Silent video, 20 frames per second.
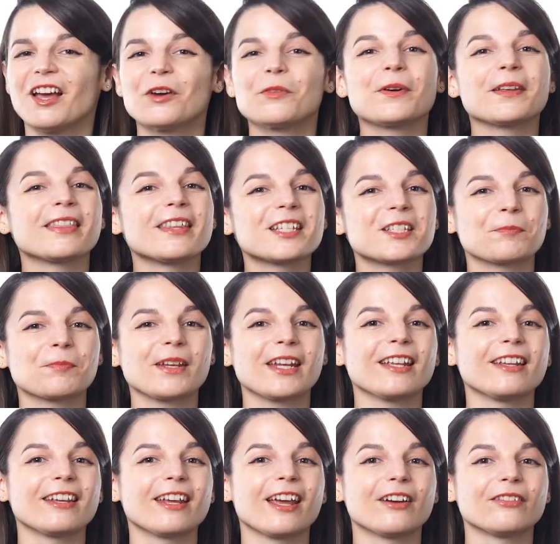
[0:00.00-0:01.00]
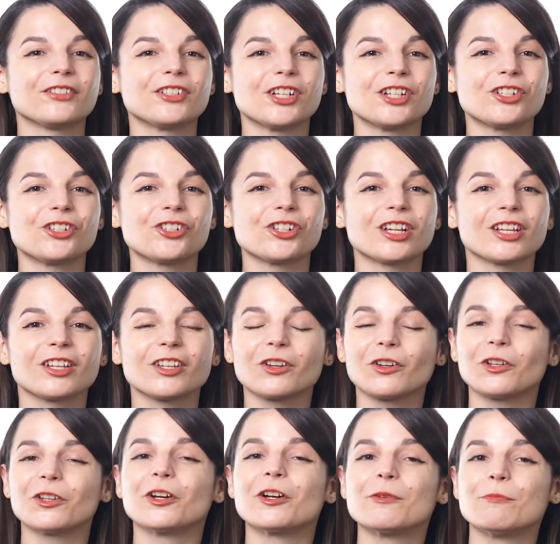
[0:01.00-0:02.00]
With this PDF cheat sheet,
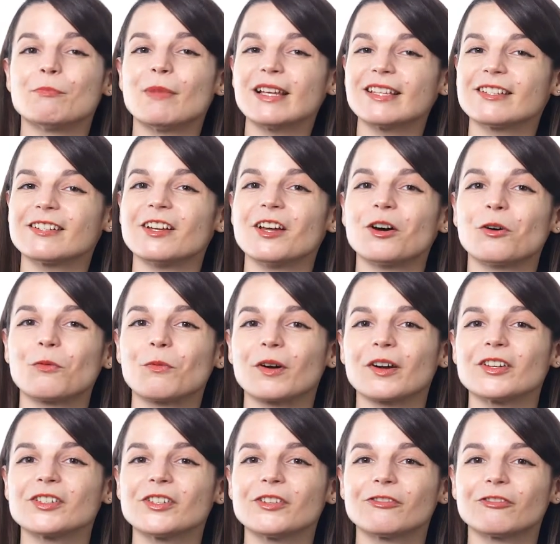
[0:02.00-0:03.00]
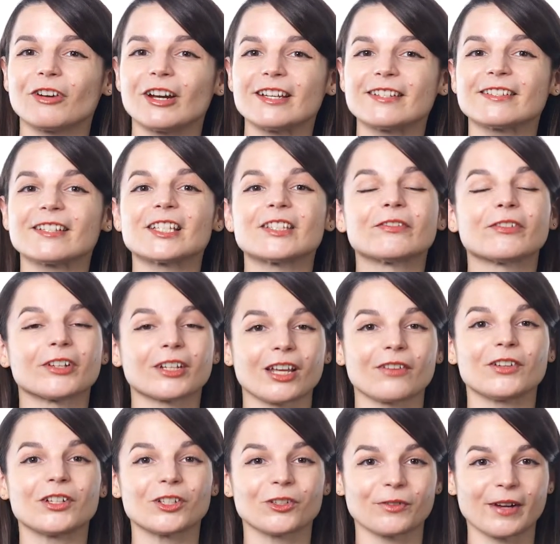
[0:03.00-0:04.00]
you'll learn must-know words and phrases for
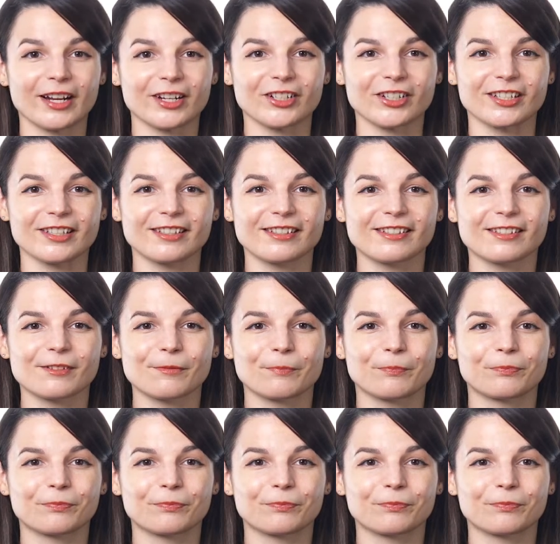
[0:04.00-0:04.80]
giving directions.